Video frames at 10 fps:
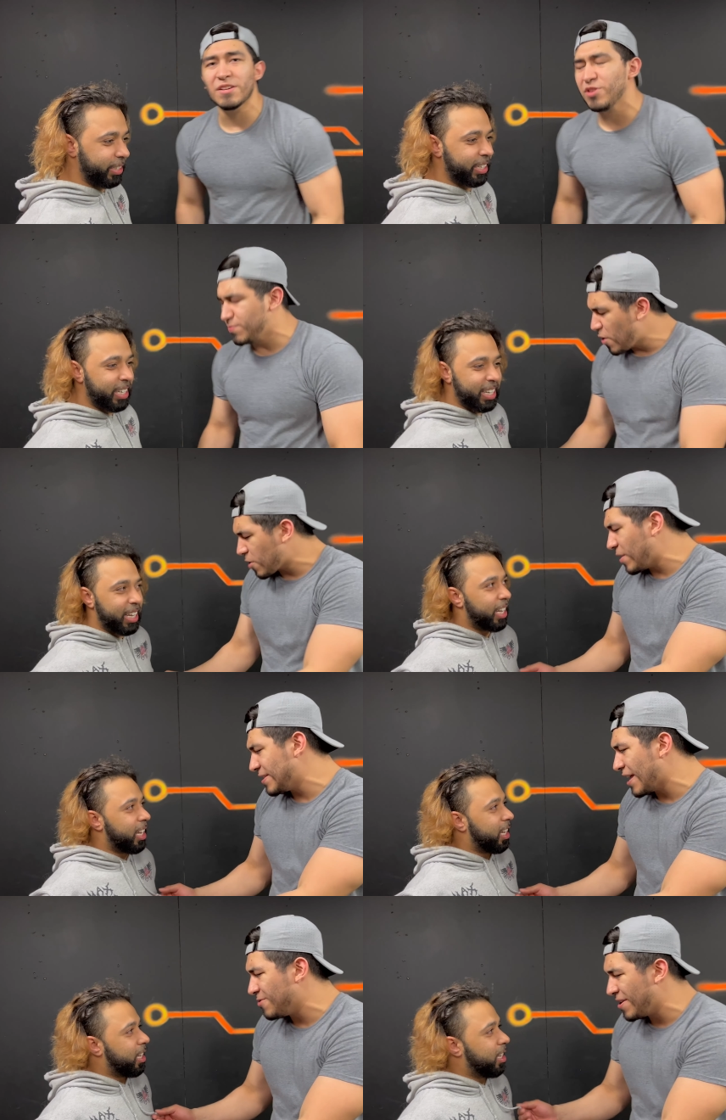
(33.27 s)
Speaker 1: We spoke
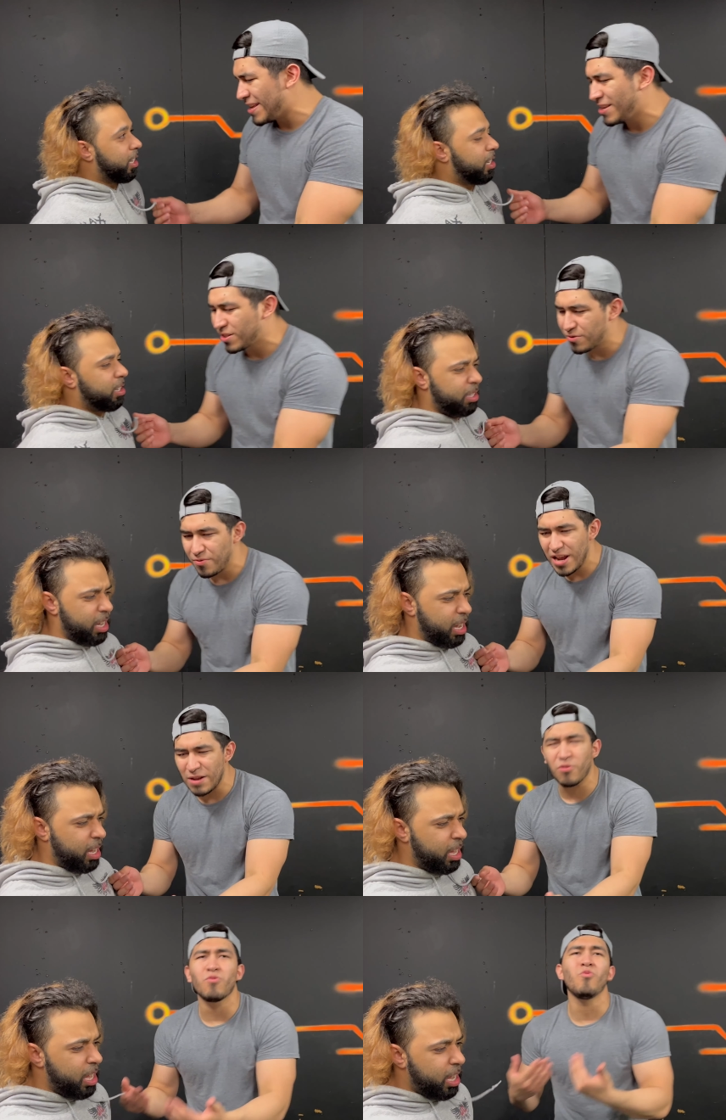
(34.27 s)
about that already. It's
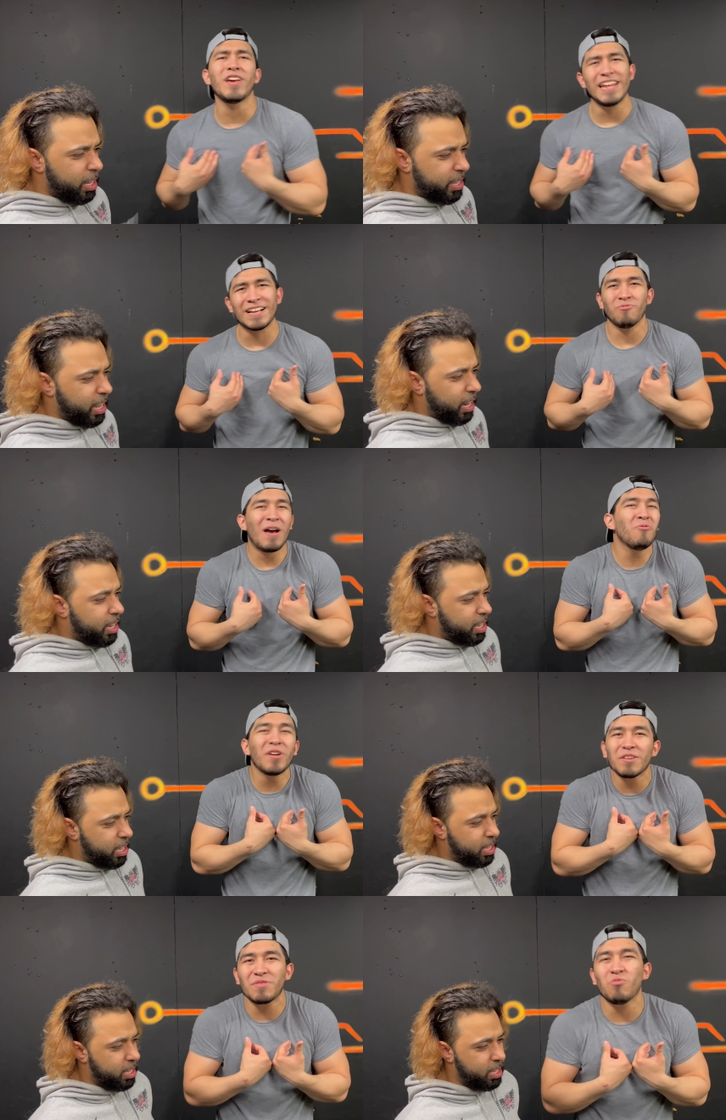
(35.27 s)
great. We're winning. Yeah. Why
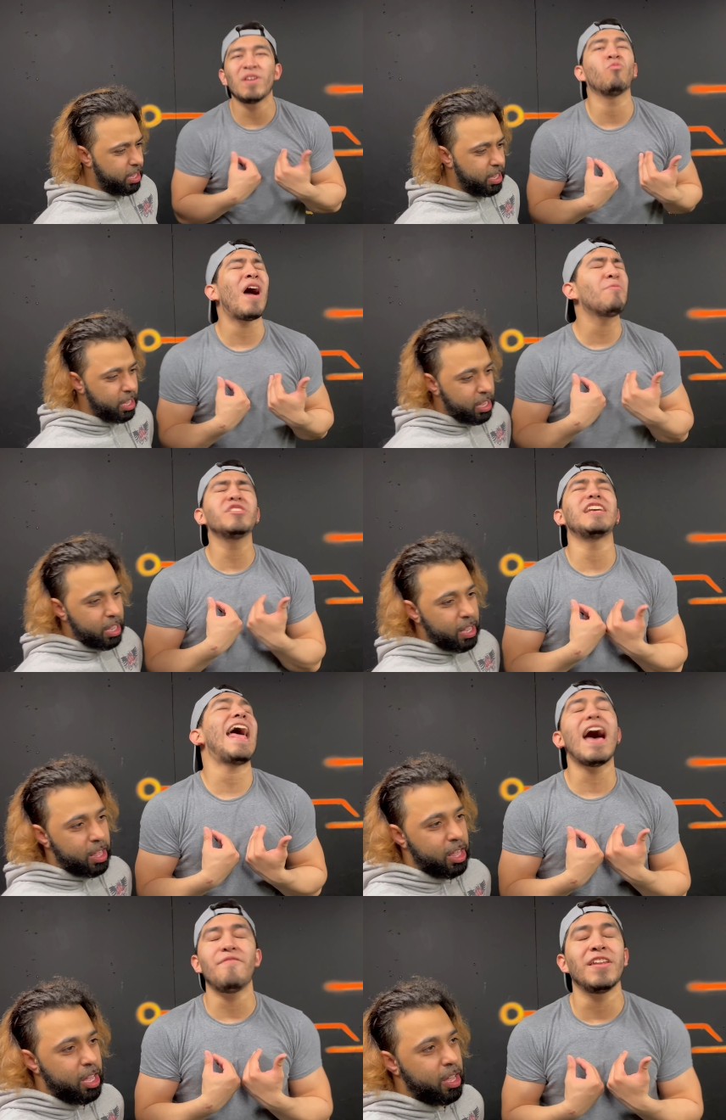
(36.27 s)
wouldn't we win? Why would you
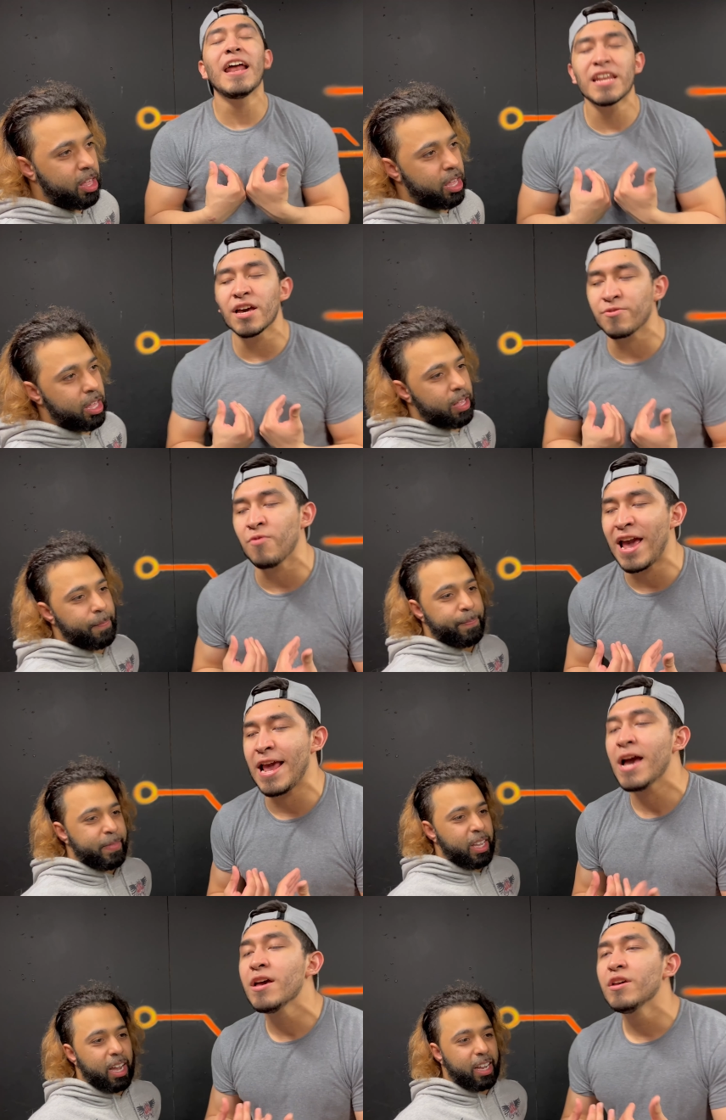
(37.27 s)
have it any other
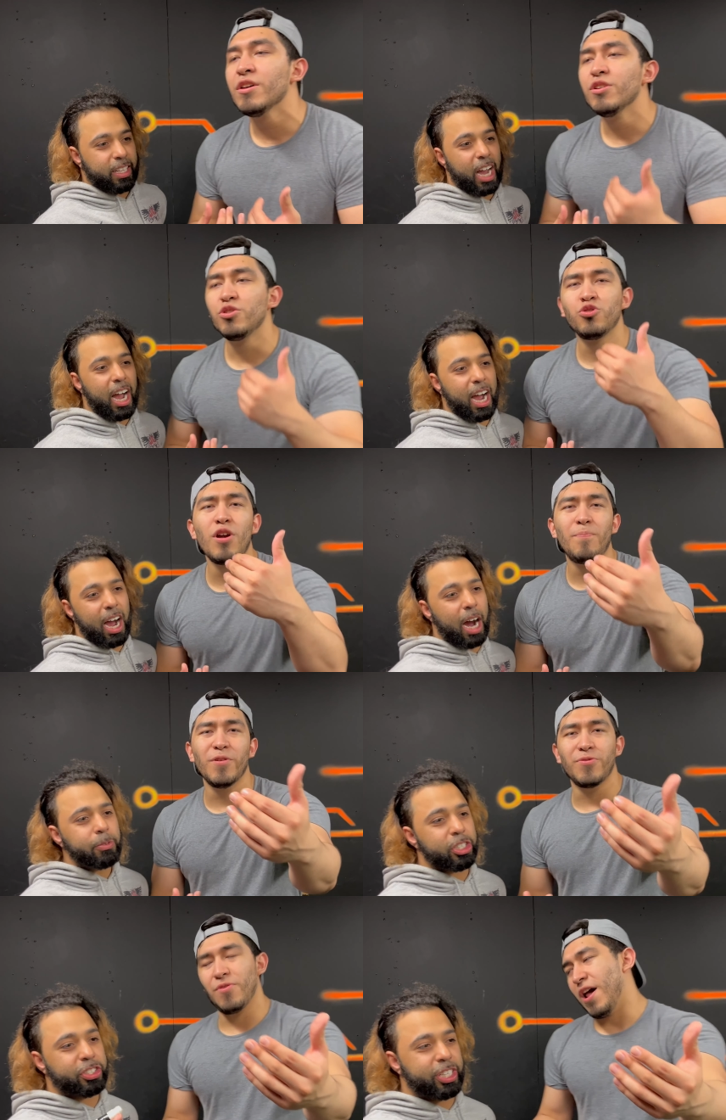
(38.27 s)
way? I,
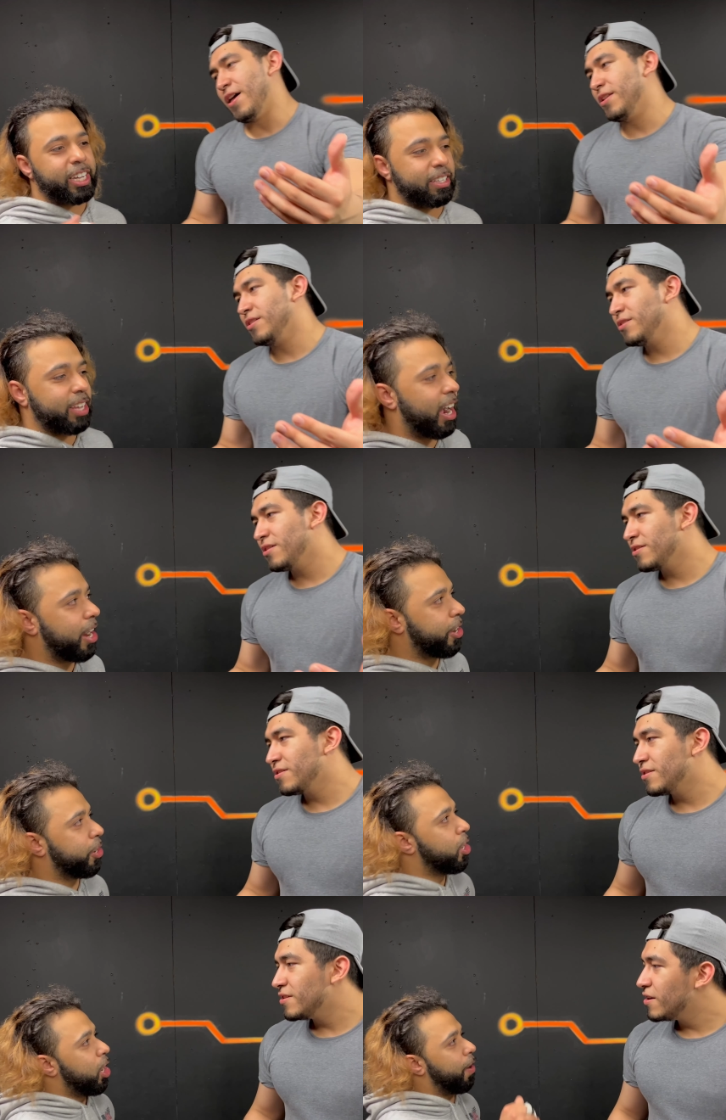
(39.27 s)
am just
Speaker 2: sick and
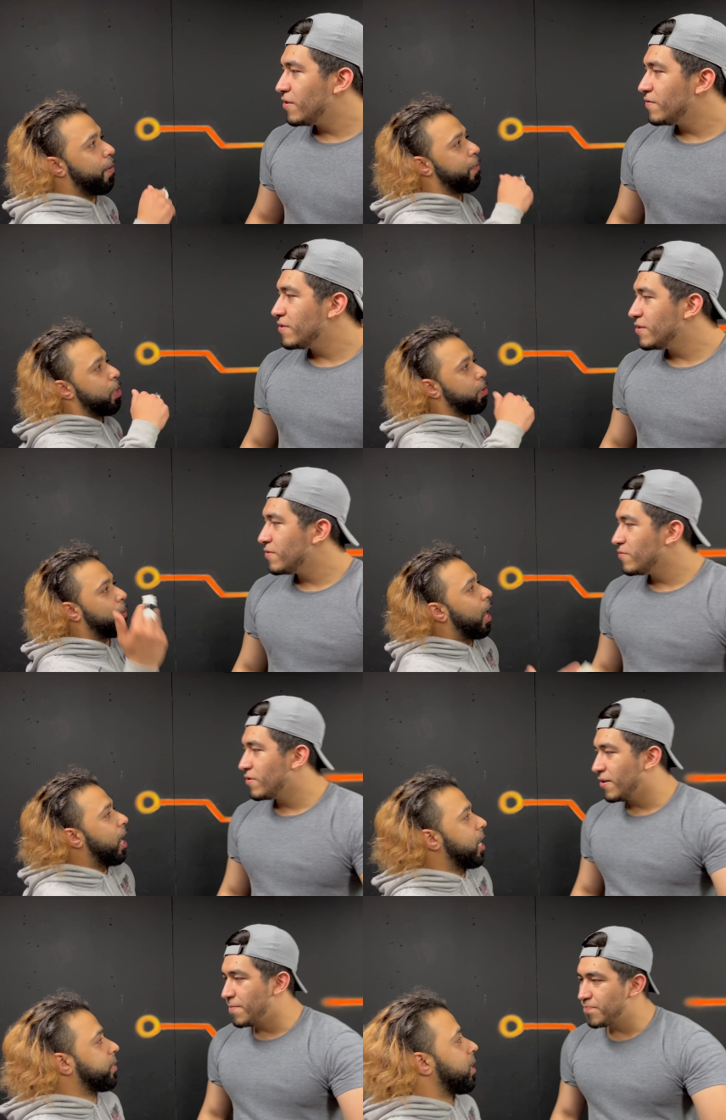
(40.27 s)
tired of the
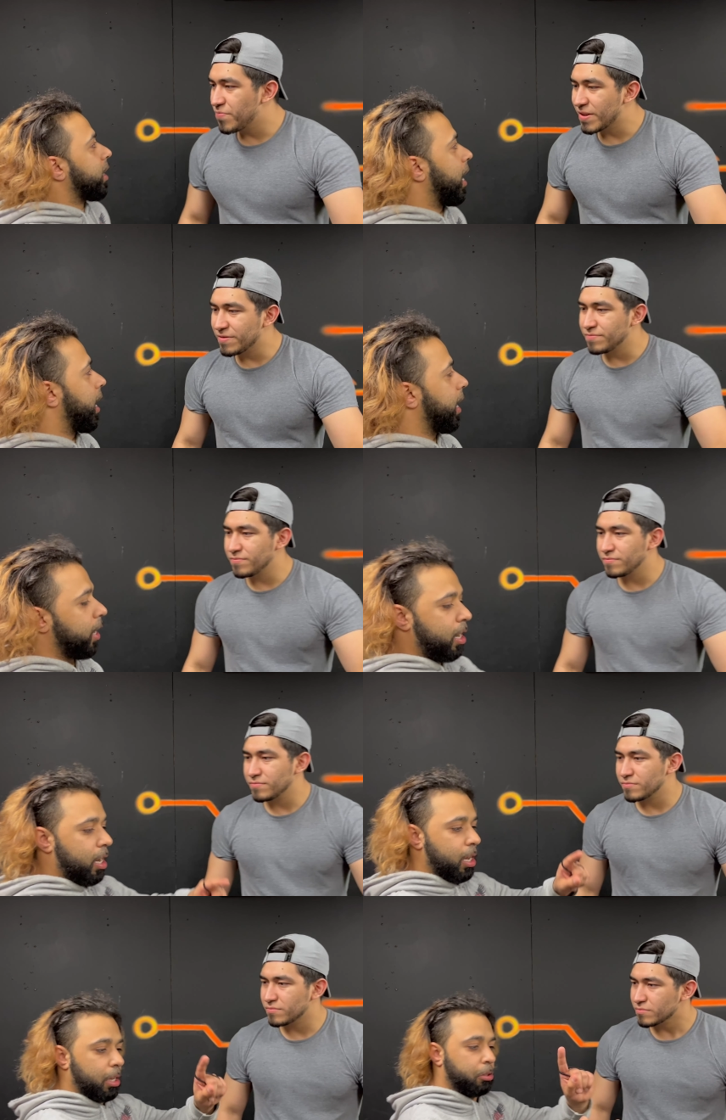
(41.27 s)
rise getting
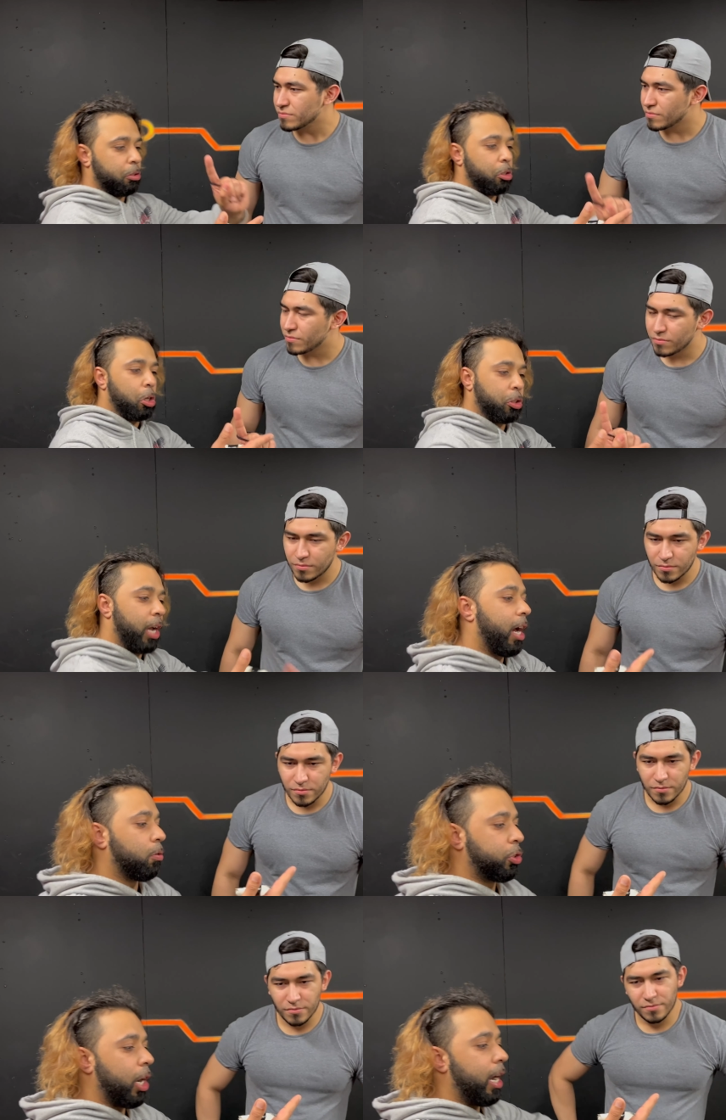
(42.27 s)

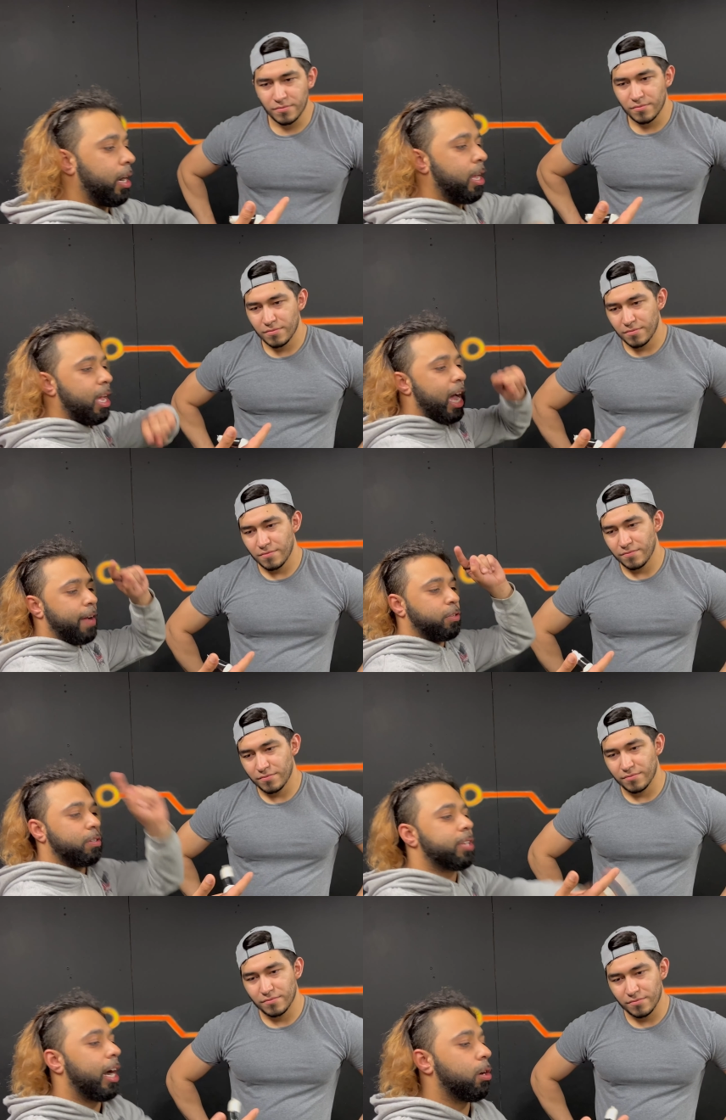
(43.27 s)
title shot after
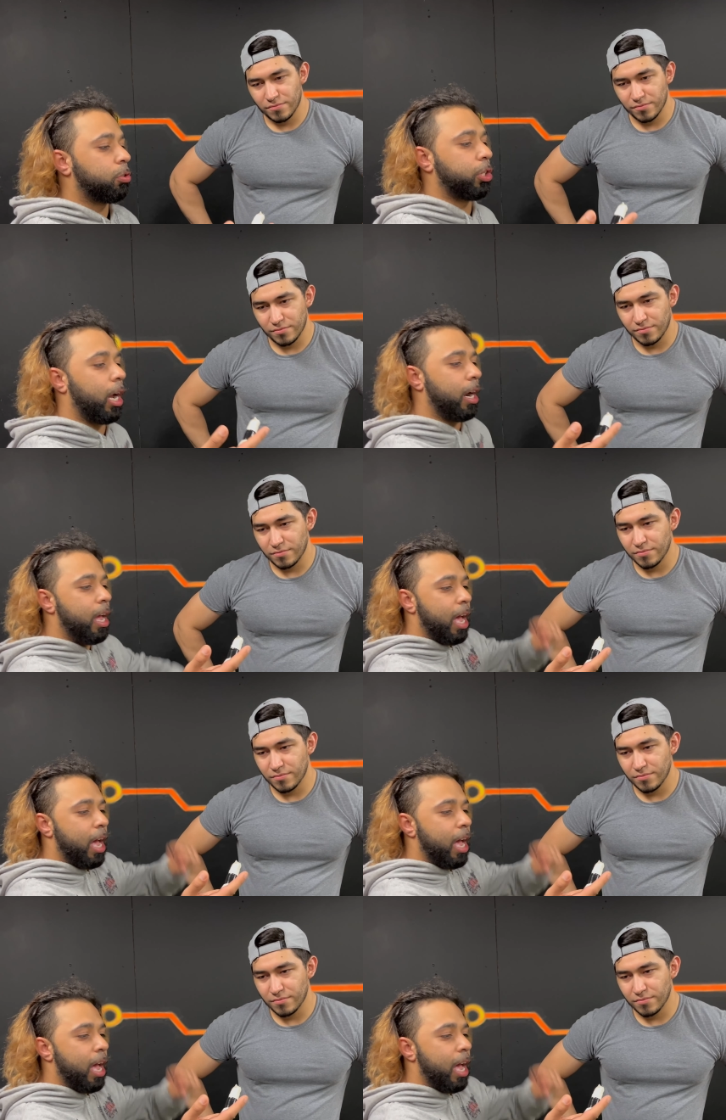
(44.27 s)
title shot